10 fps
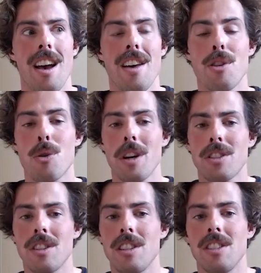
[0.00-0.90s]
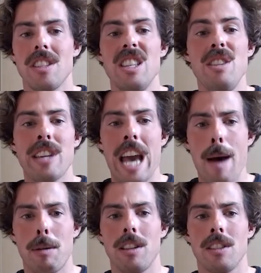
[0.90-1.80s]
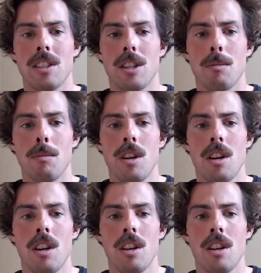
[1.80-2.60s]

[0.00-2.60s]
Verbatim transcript: And the question is if capitalism